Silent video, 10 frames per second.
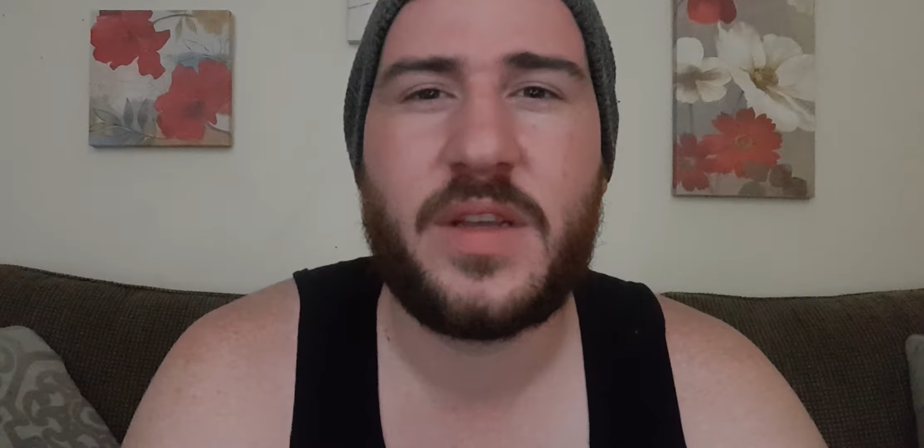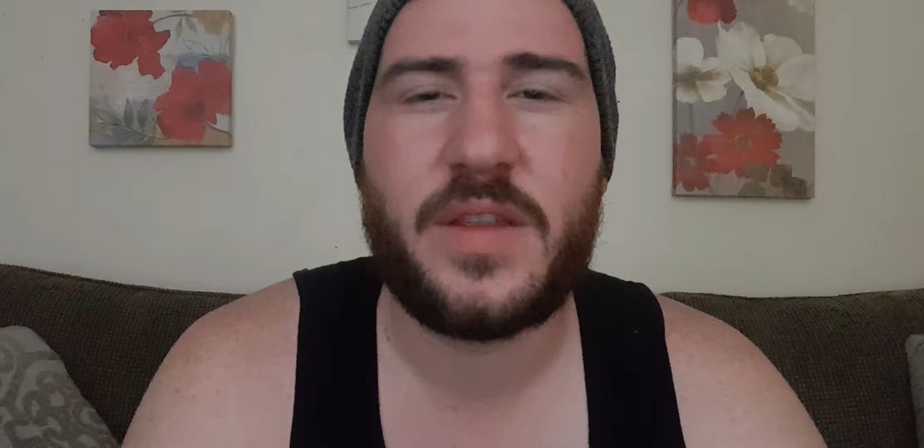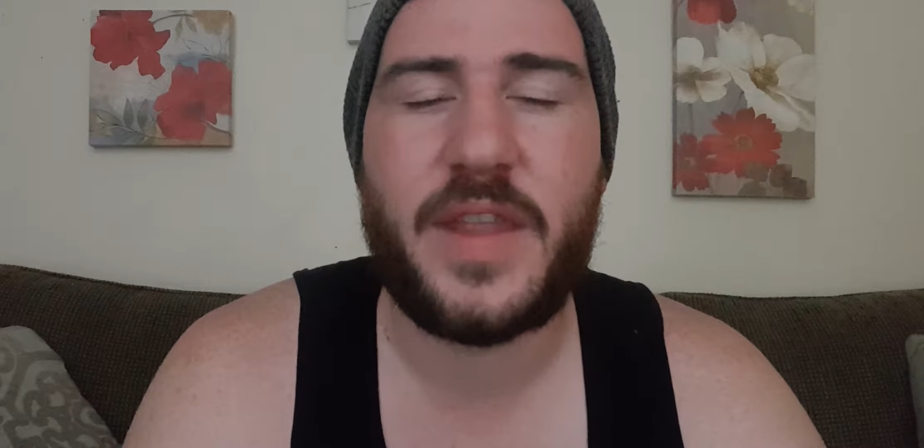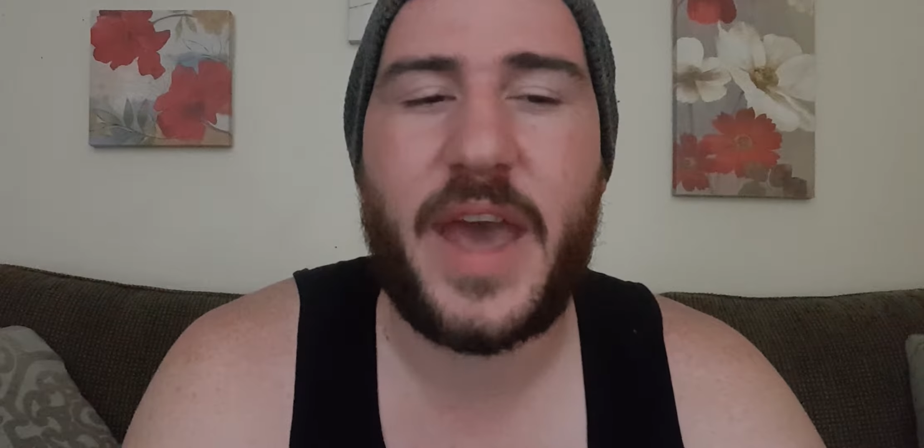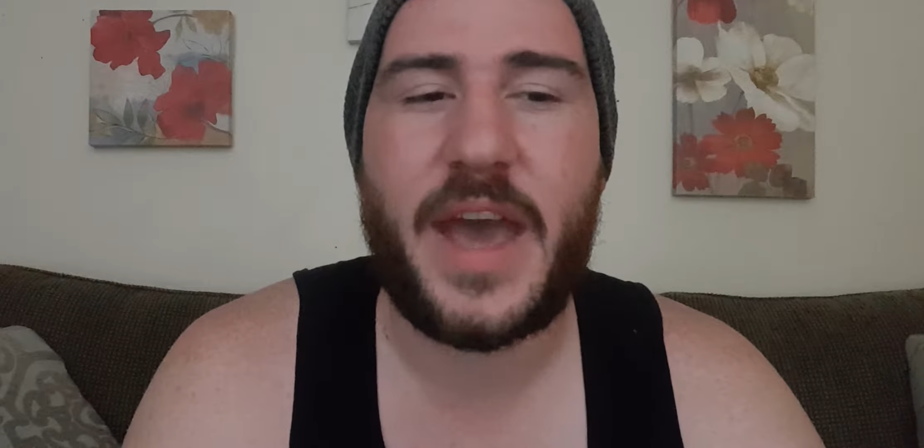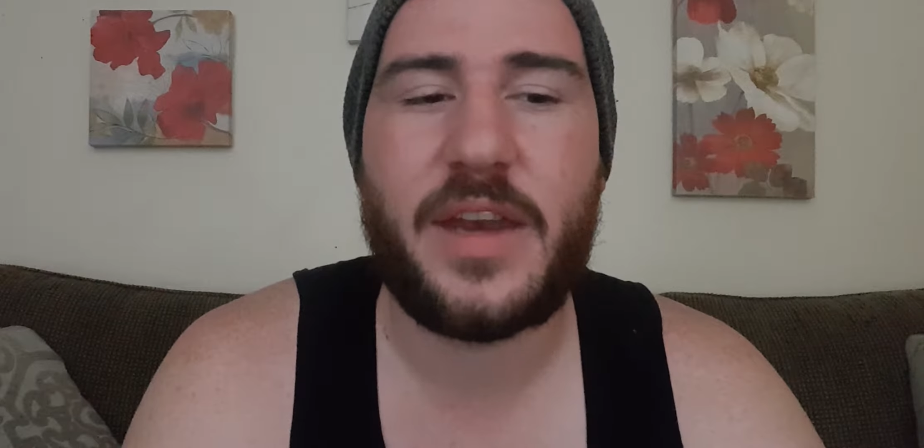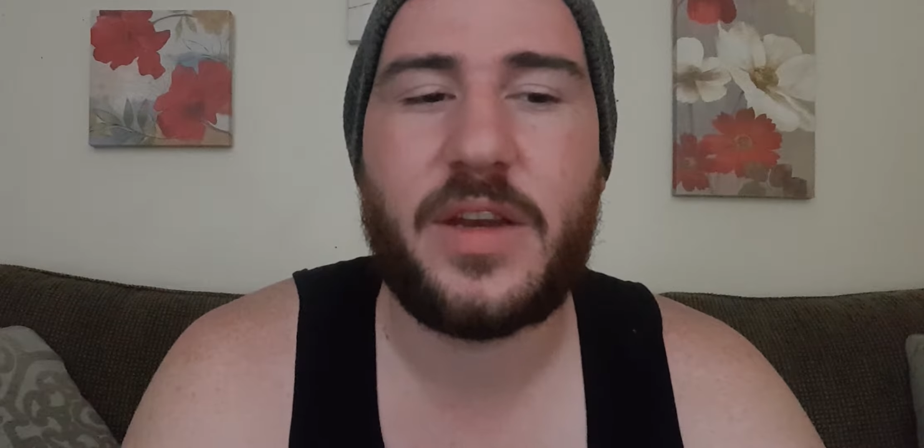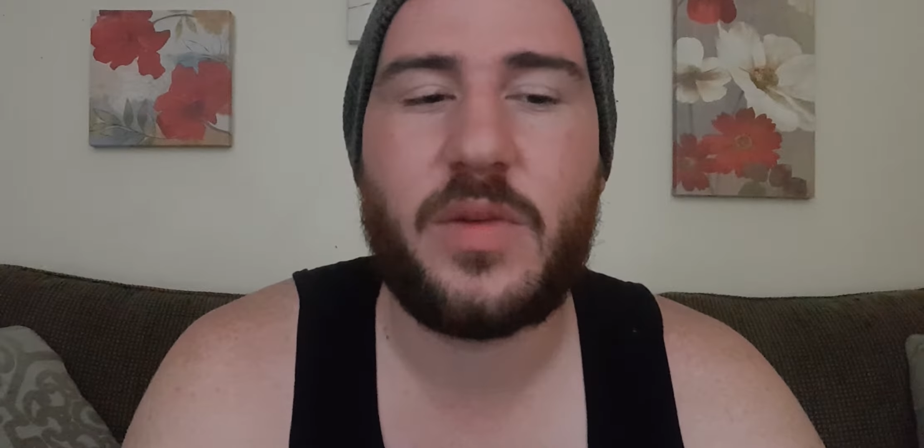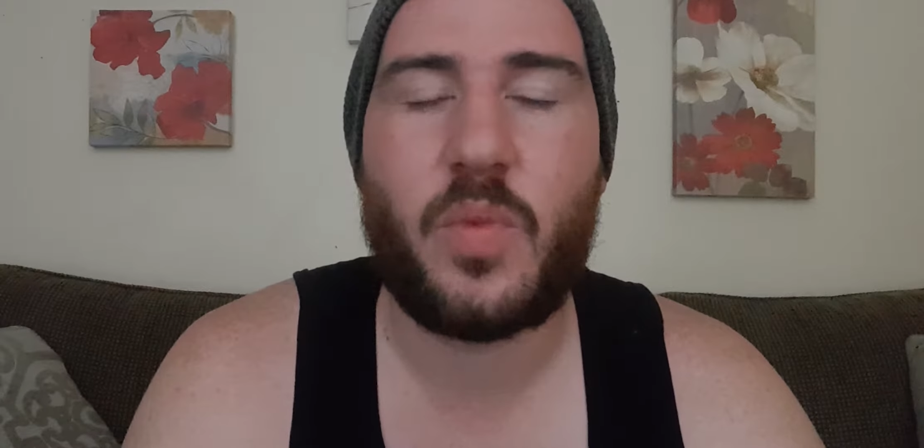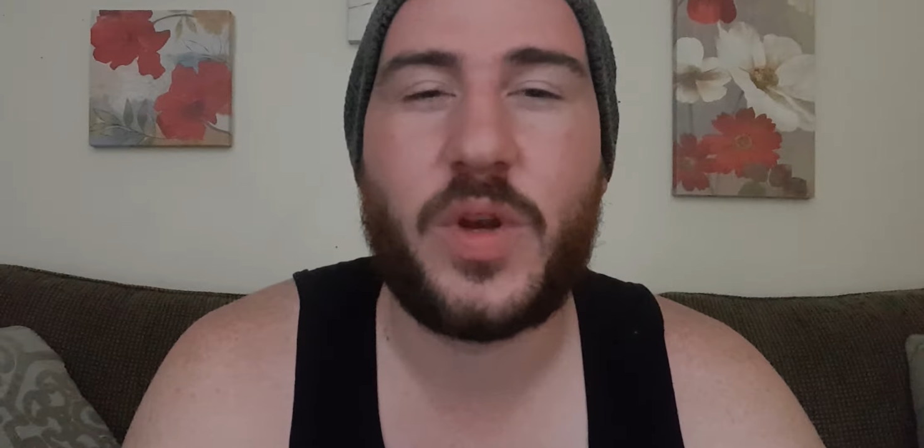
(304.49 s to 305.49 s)
that
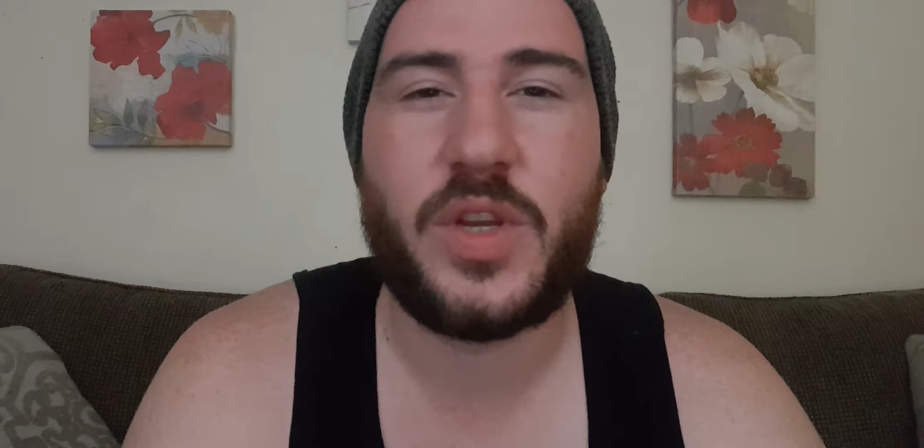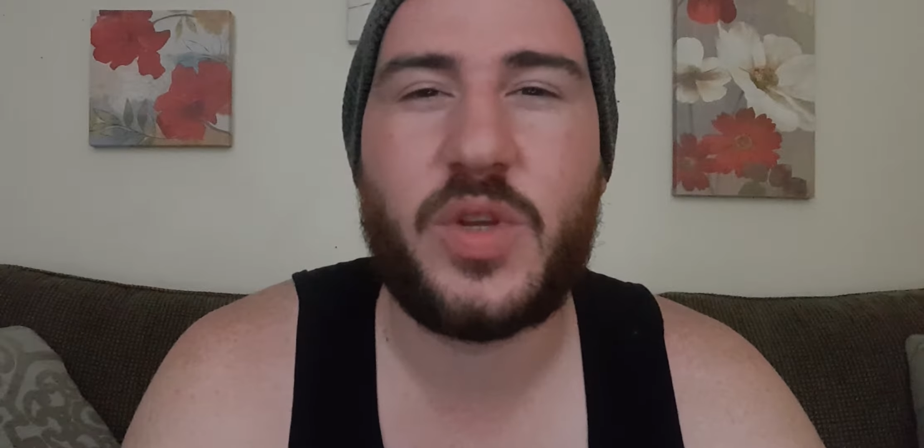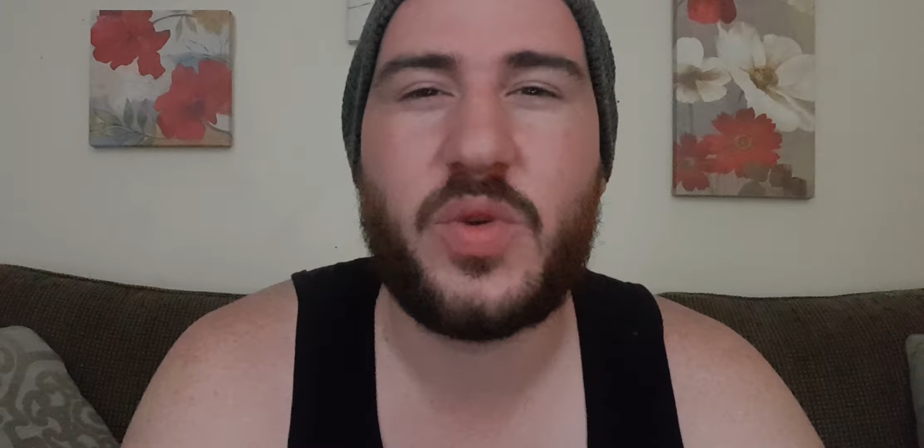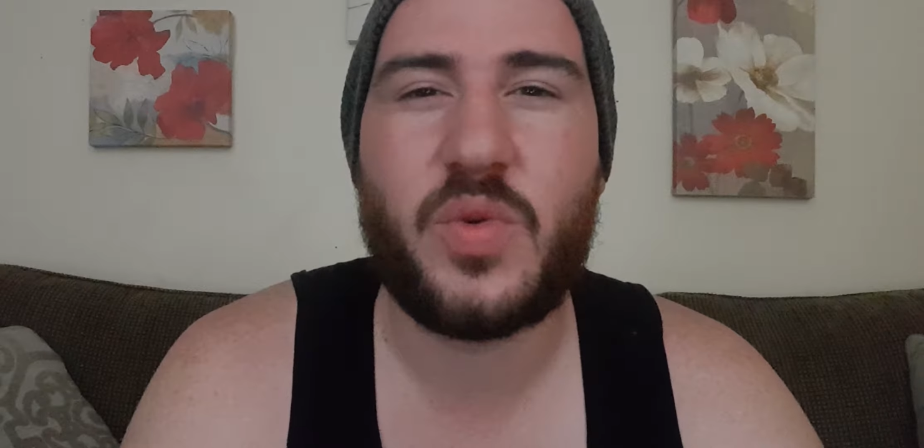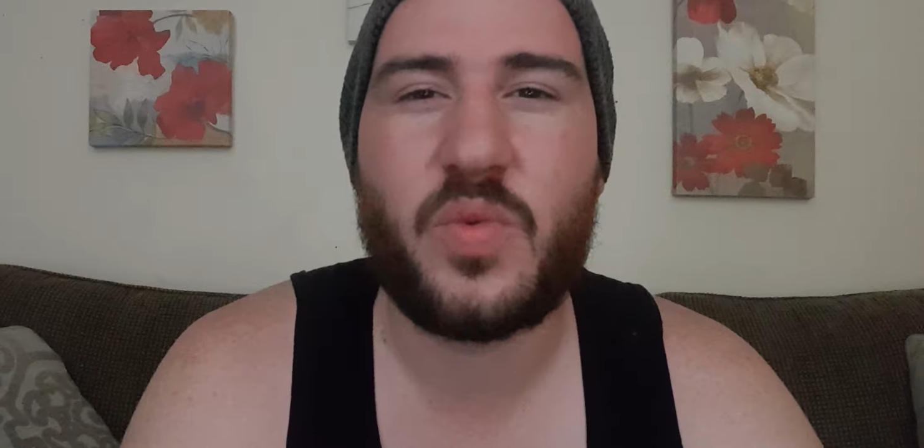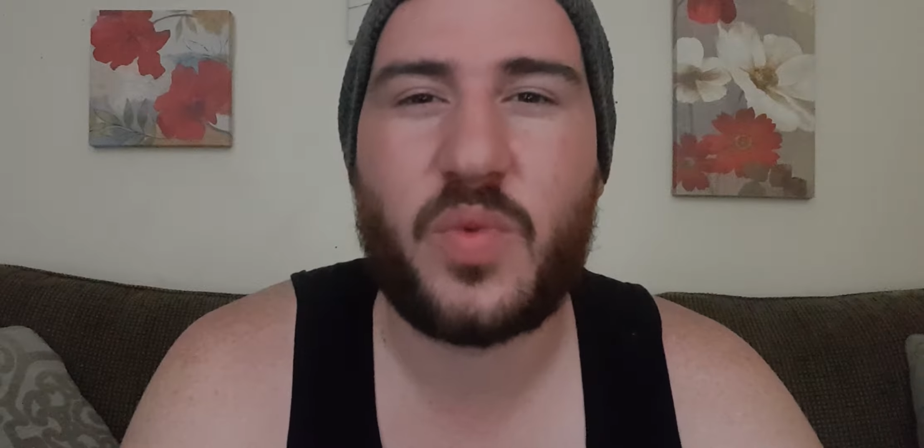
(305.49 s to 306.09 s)
when you